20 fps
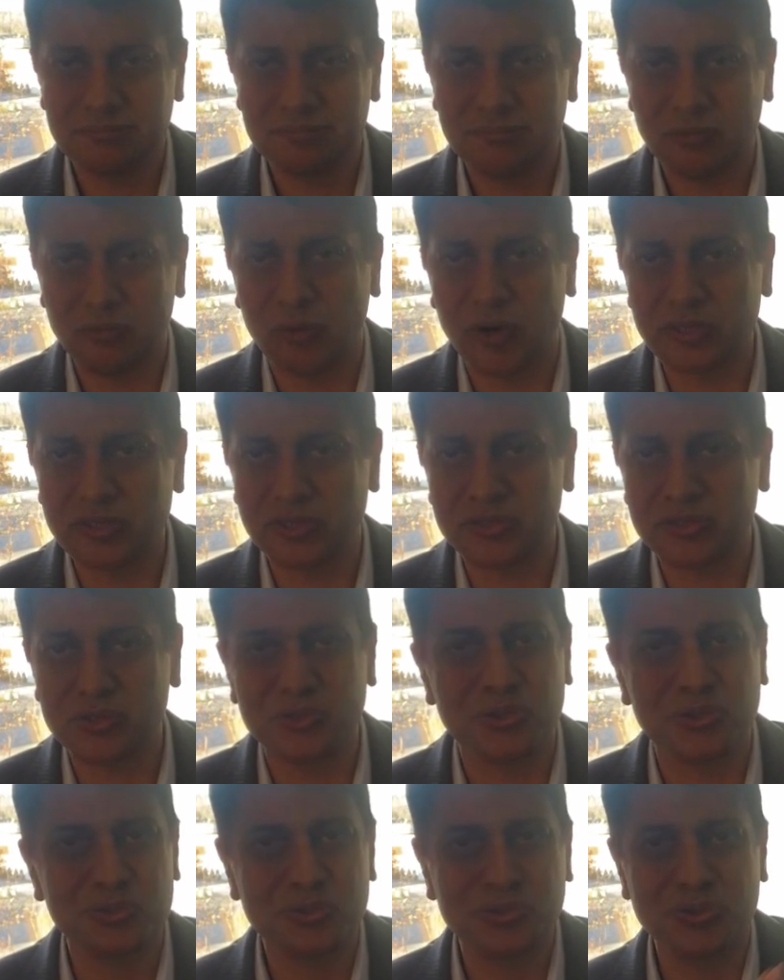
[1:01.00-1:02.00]
1.0,
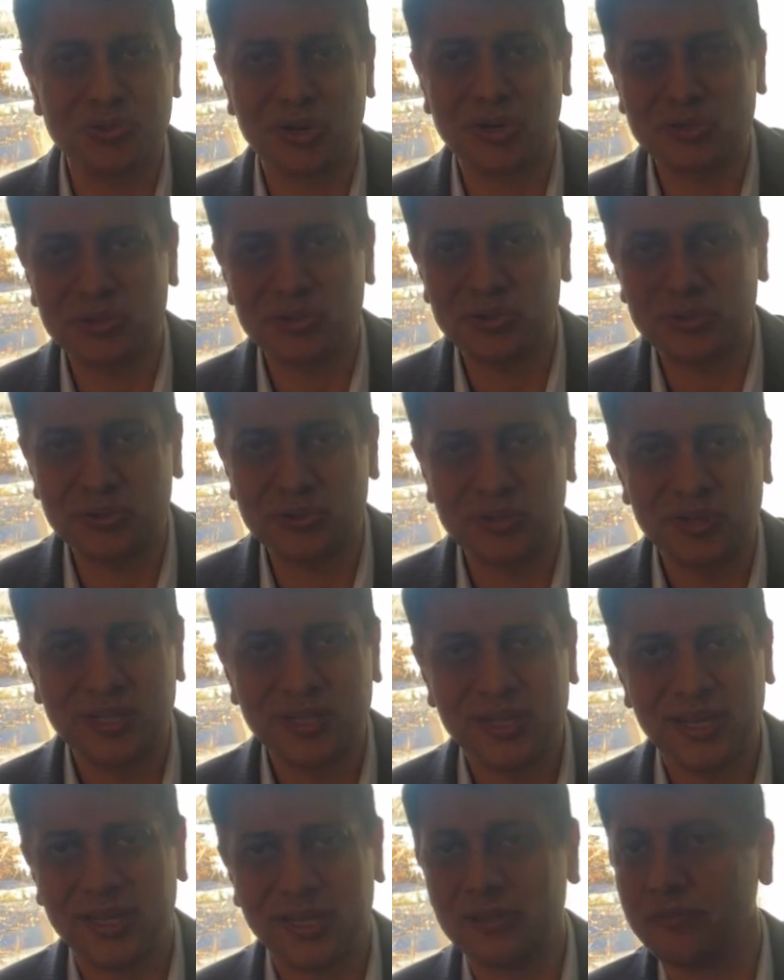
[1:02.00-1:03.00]
2.0,
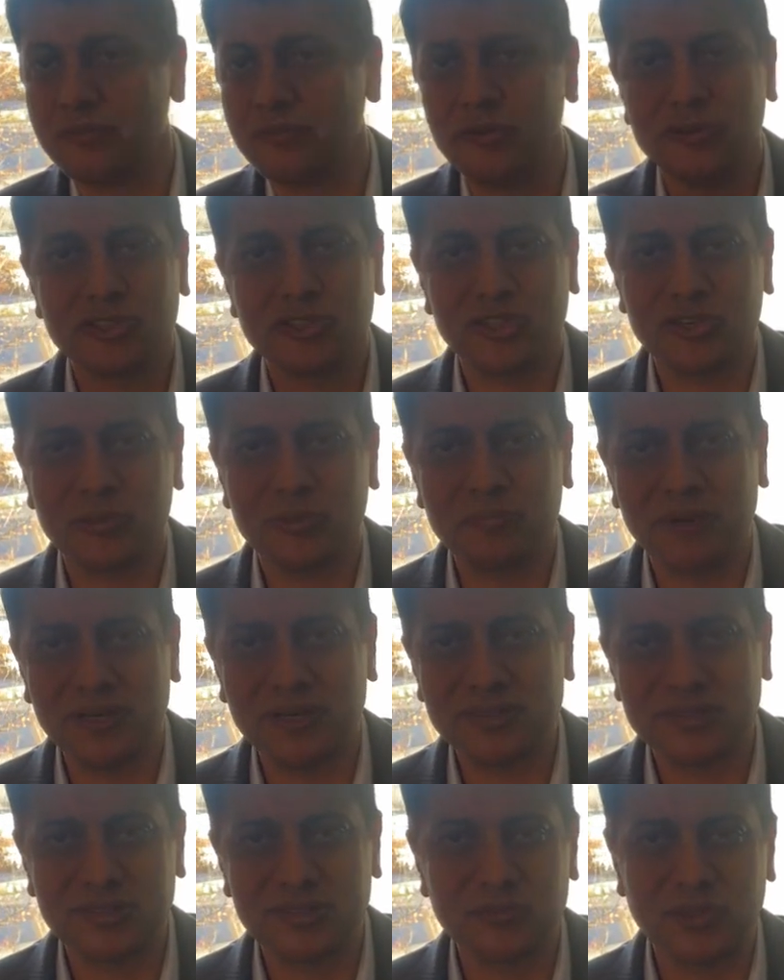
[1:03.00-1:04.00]
and the future of
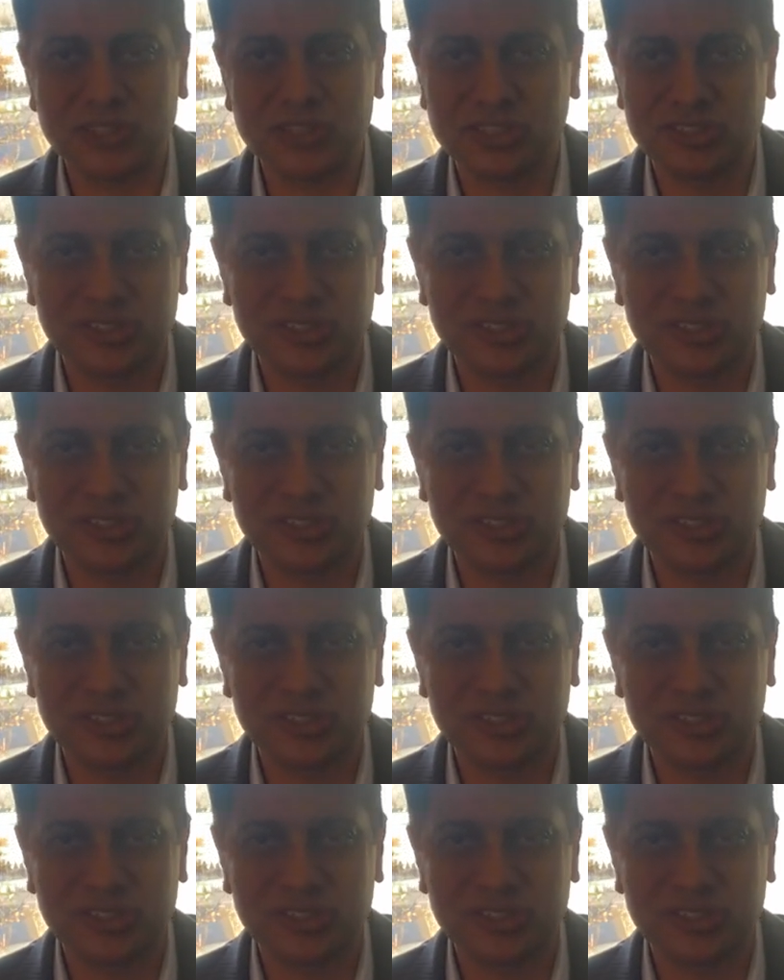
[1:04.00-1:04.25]
medicine, which is